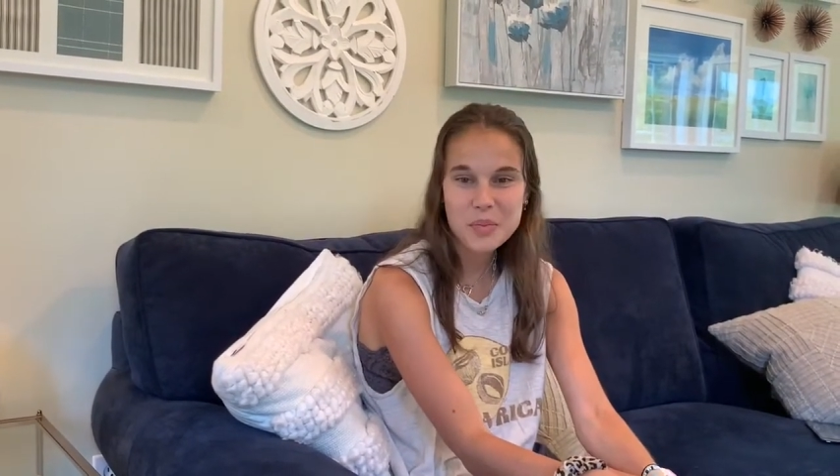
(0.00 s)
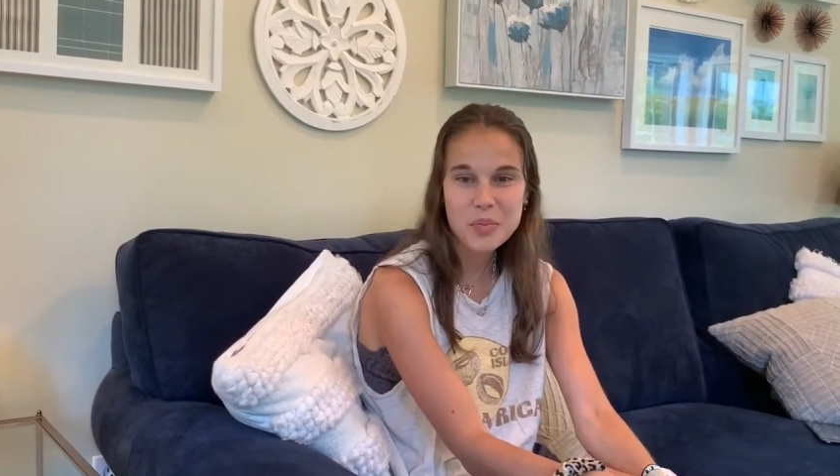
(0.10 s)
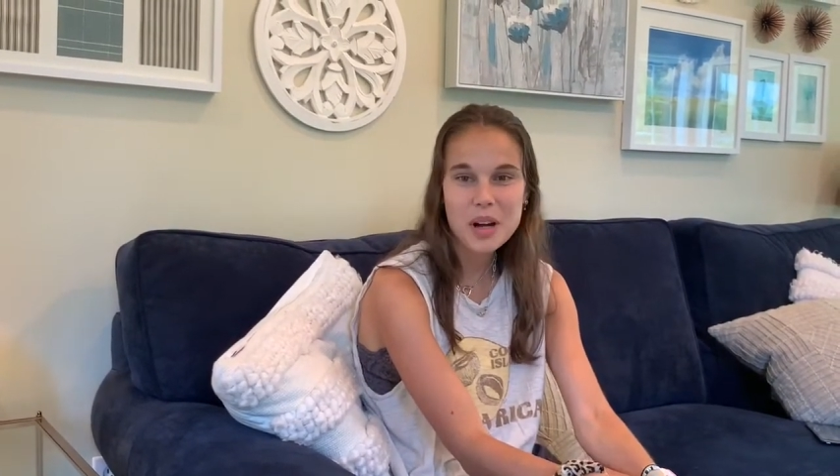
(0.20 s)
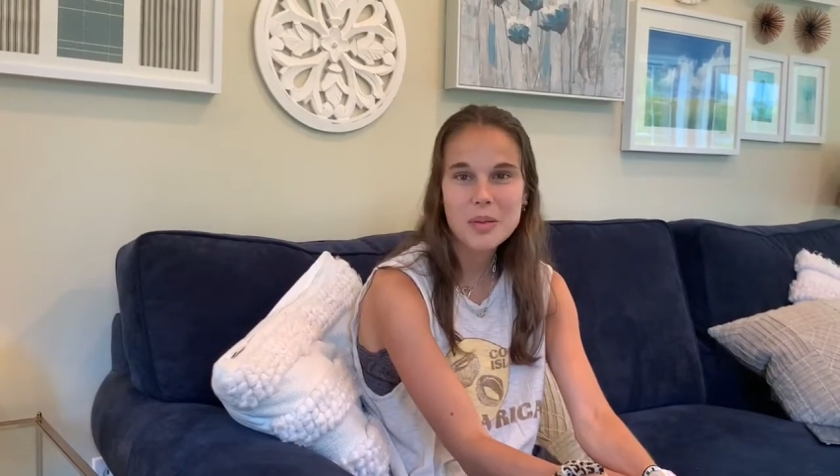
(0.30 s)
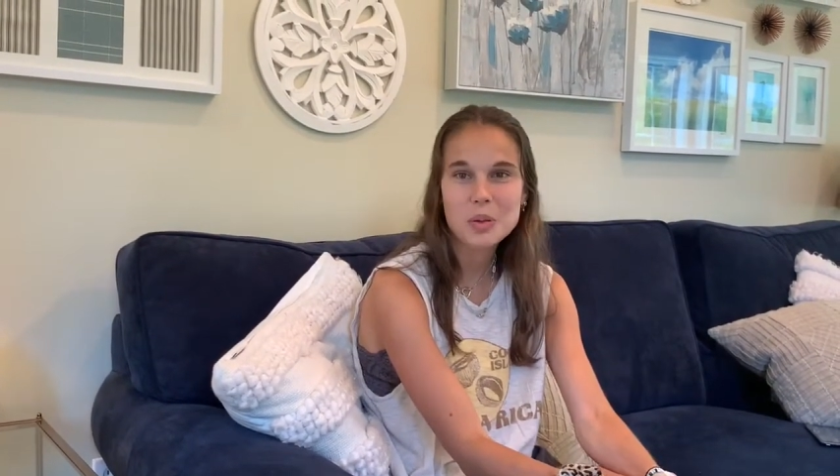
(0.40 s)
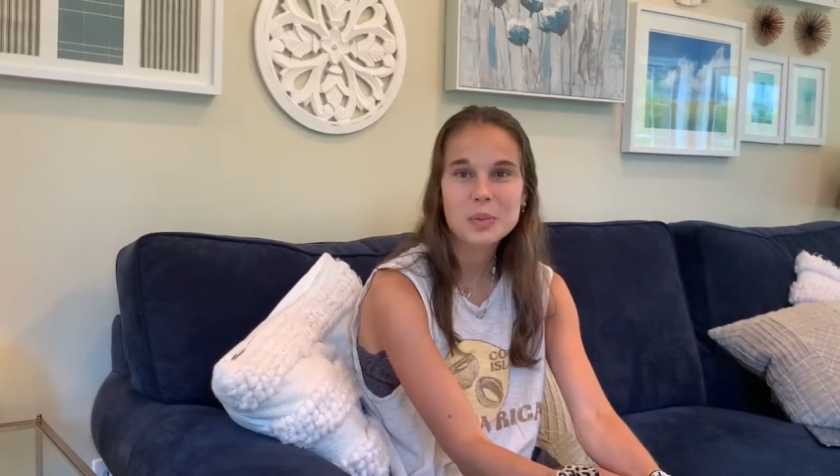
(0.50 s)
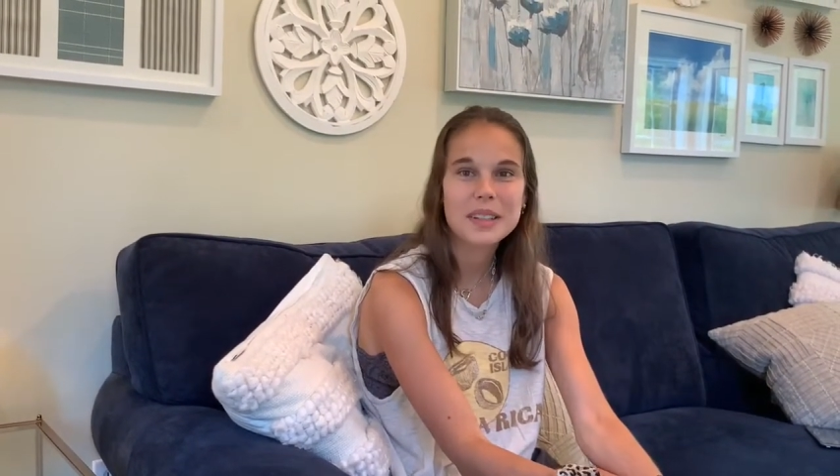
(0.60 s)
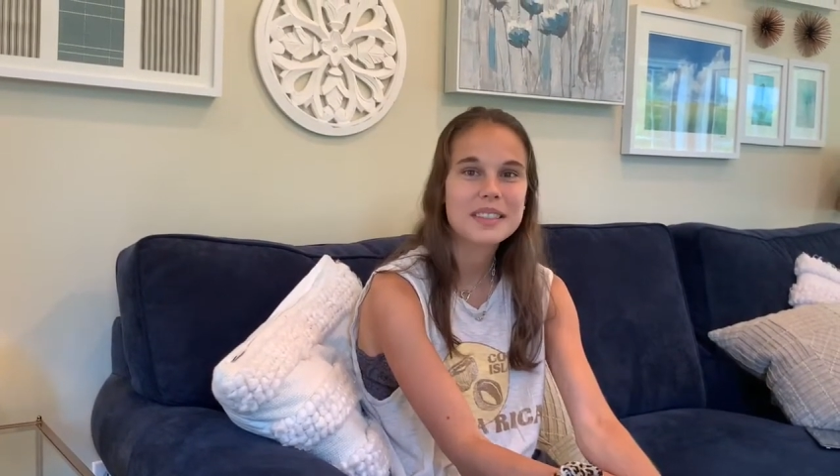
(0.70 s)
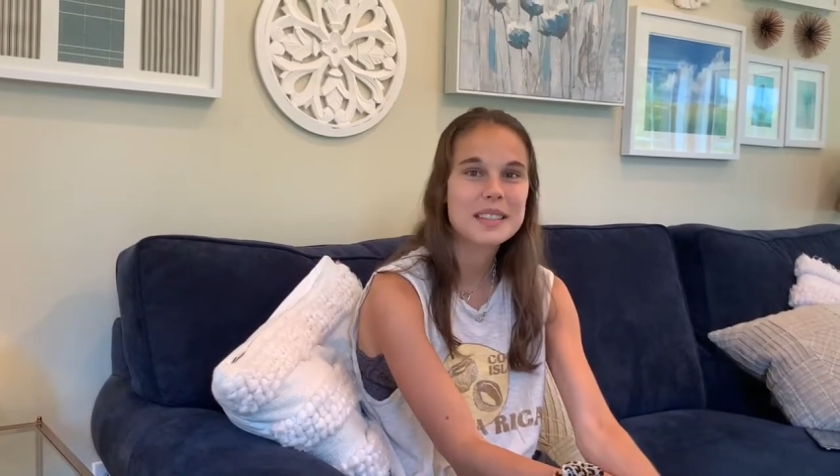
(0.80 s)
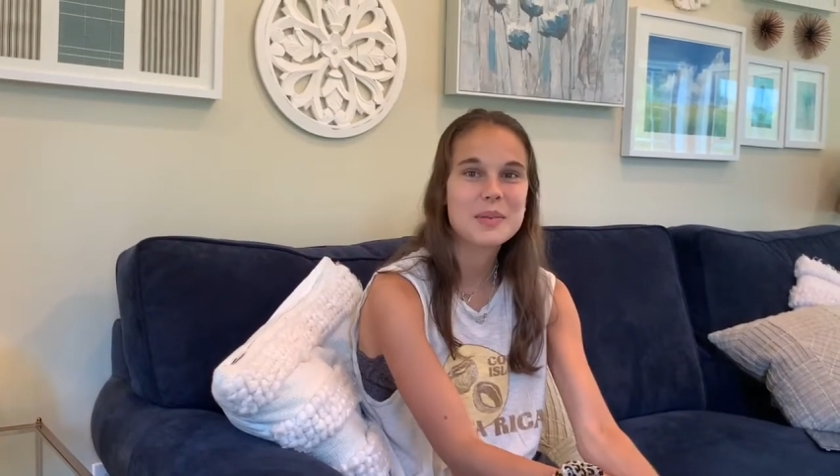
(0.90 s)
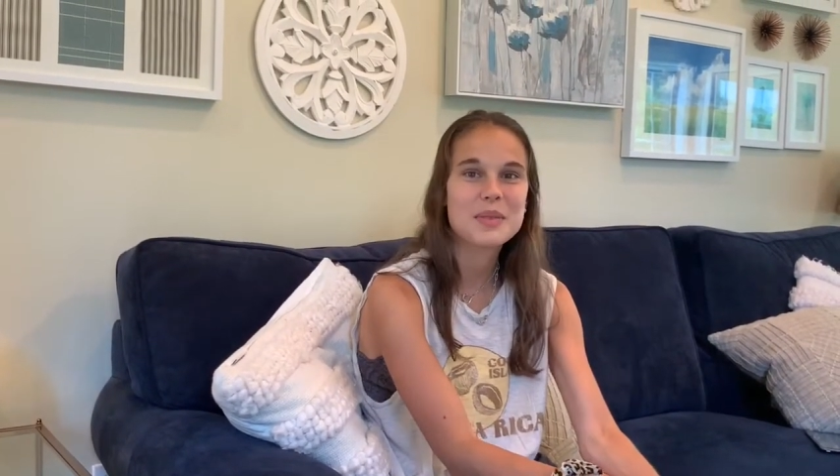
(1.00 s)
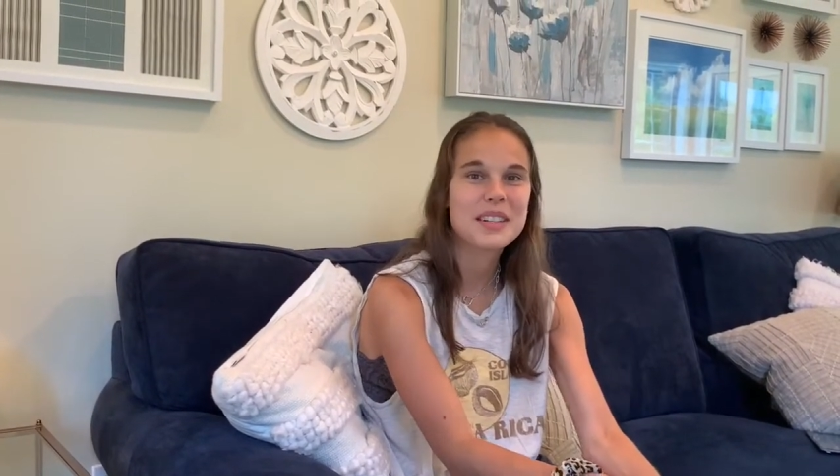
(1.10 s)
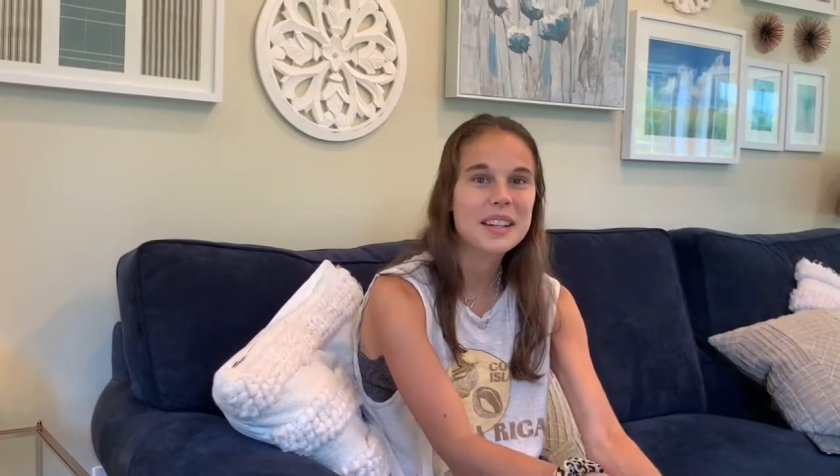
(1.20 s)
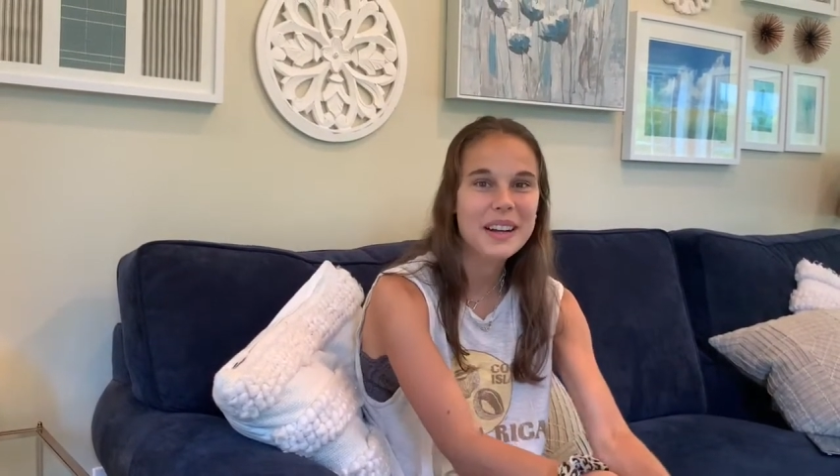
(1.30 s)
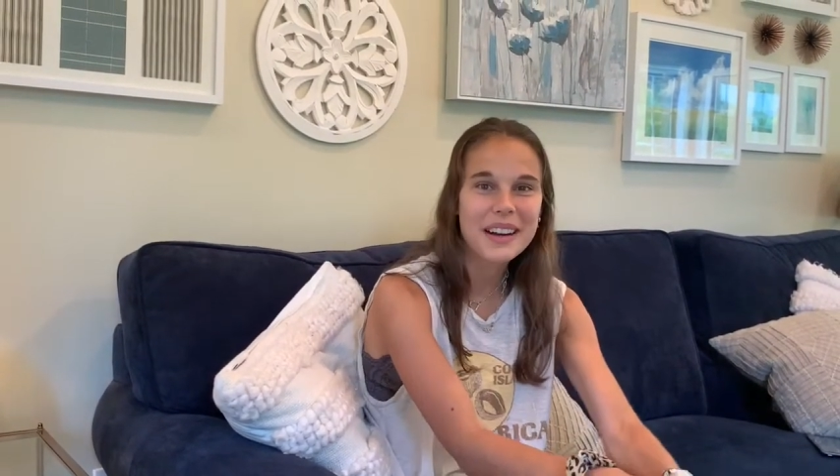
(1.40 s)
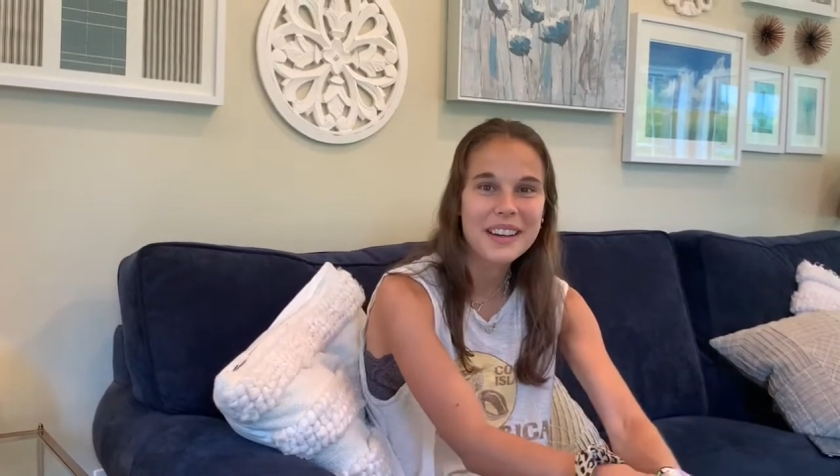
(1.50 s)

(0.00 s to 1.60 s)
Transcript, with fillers: problem seems to know how